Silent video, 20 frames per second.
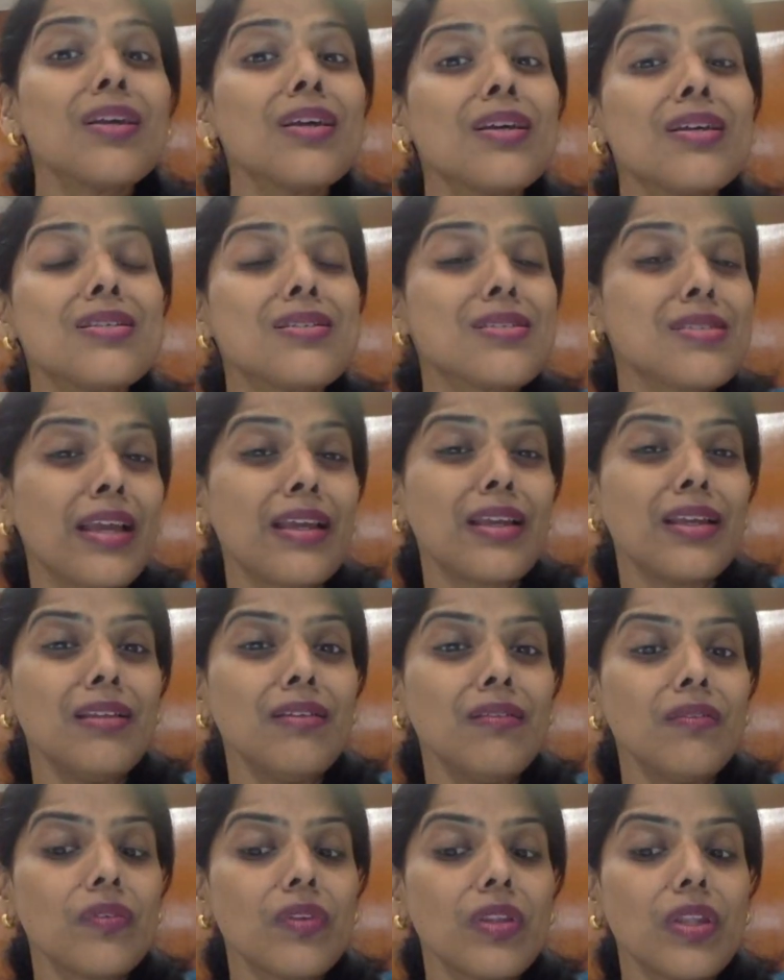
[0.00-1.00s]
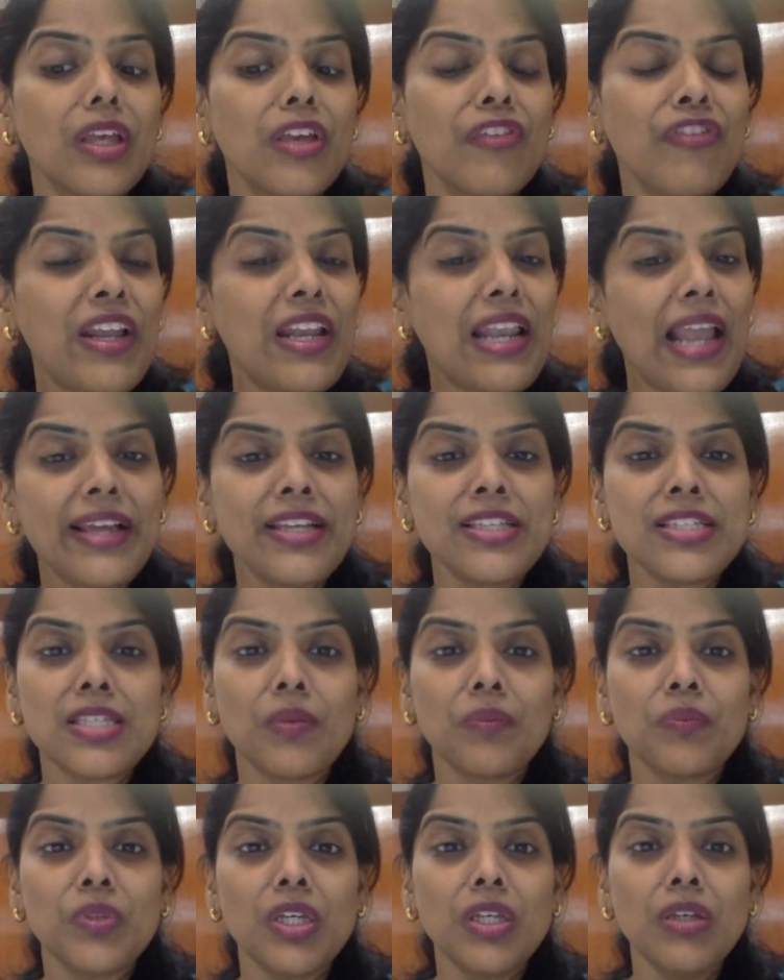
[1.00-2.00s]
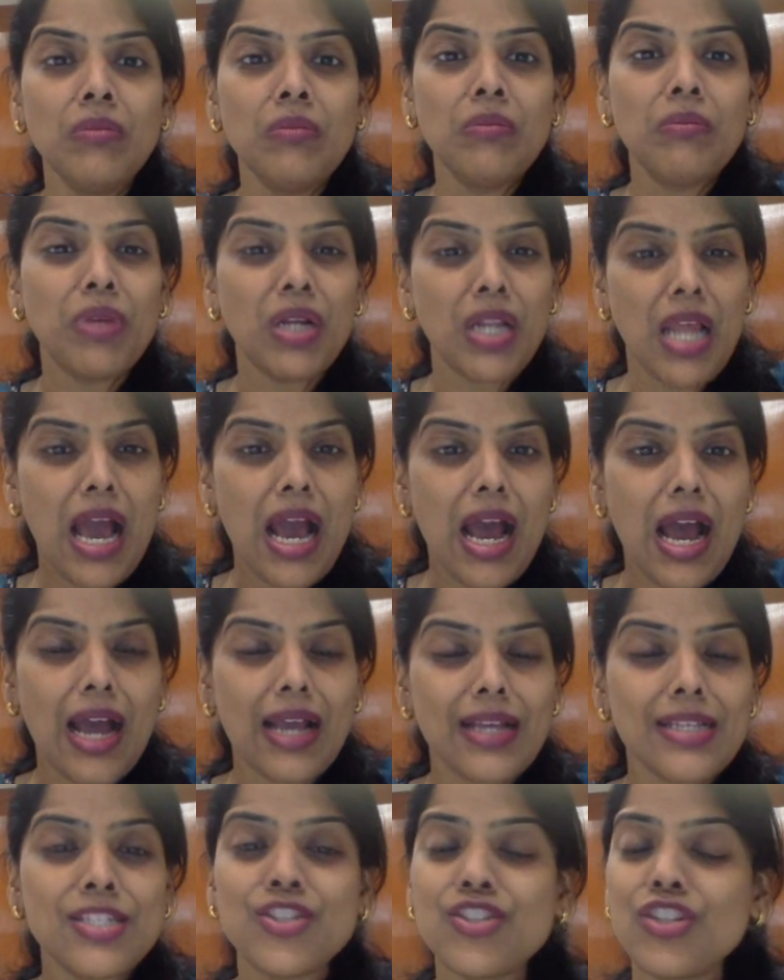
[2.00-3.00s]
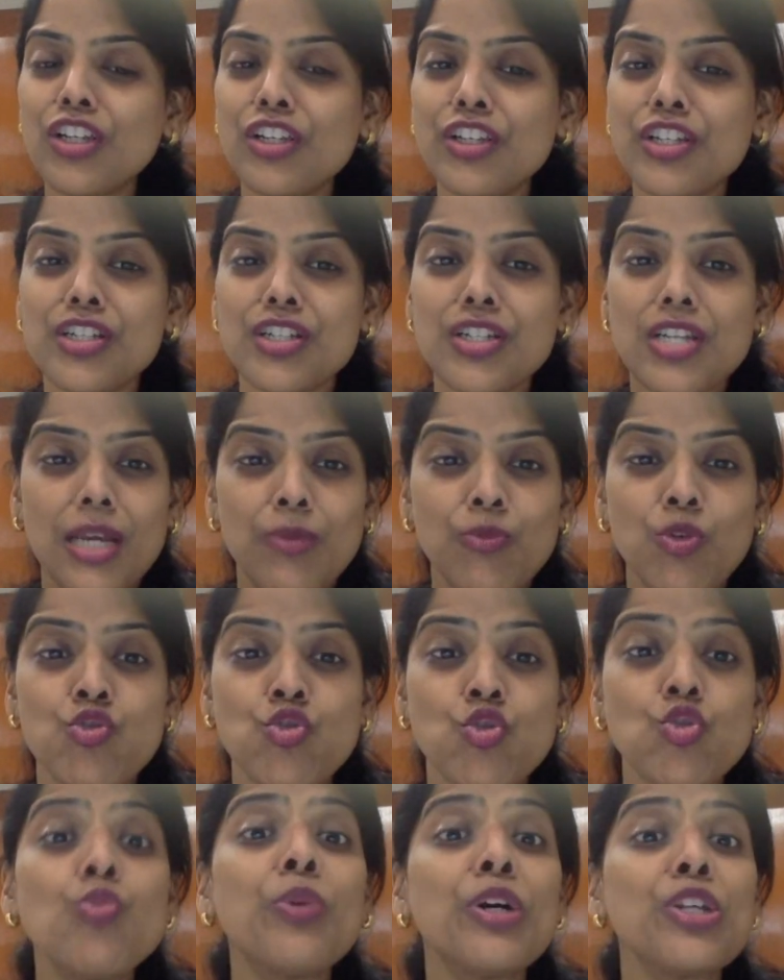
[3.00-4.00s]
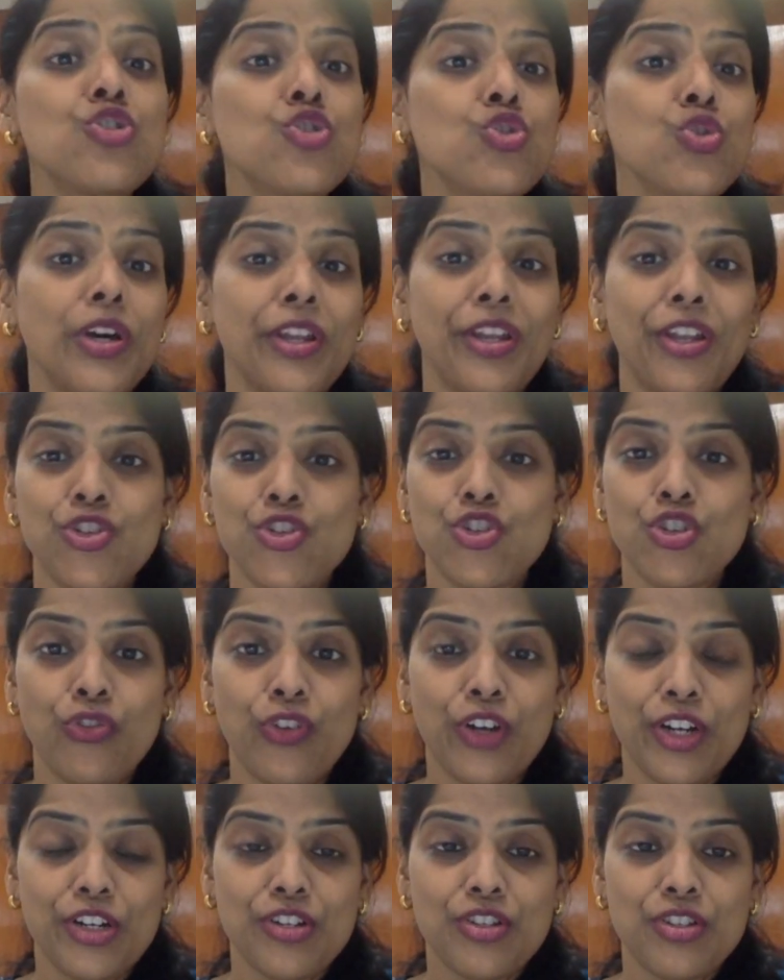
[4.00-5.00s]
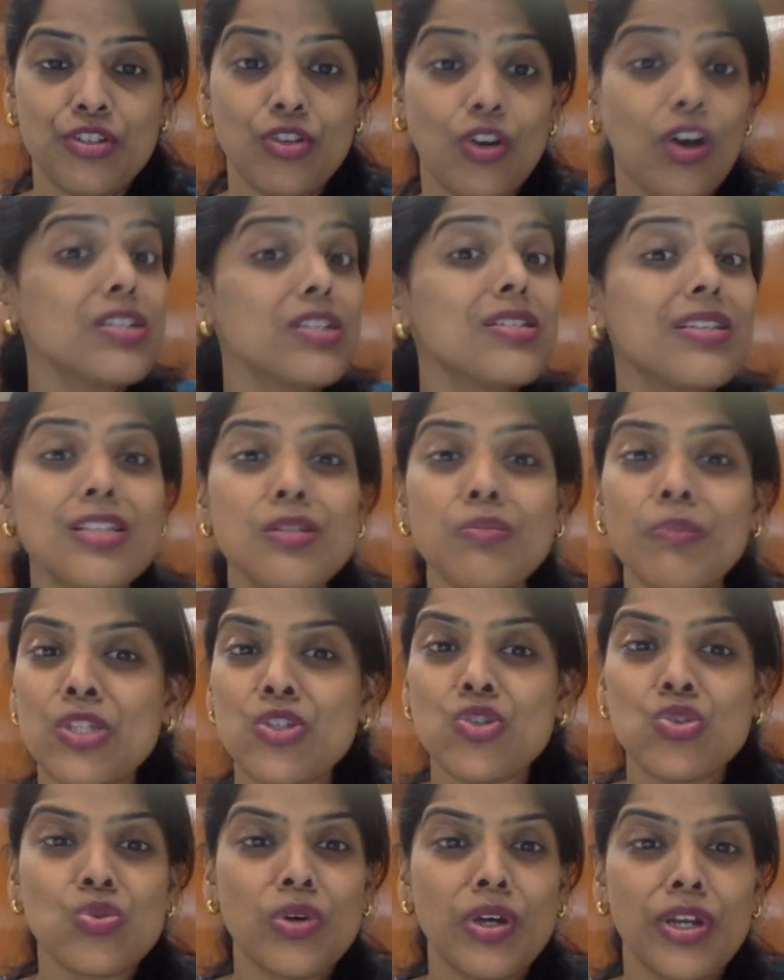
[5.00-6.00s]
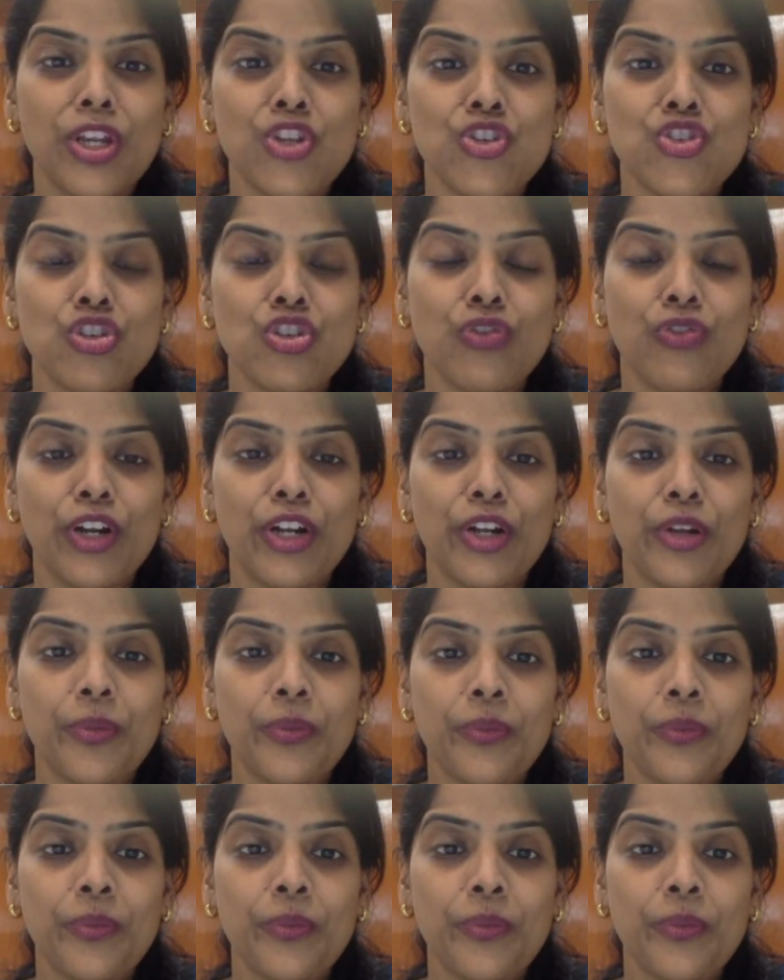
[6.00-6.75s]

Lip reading: Second, if I like something, but I still need a time of 2 months to arrange the funds or 6 months to arrange the fund.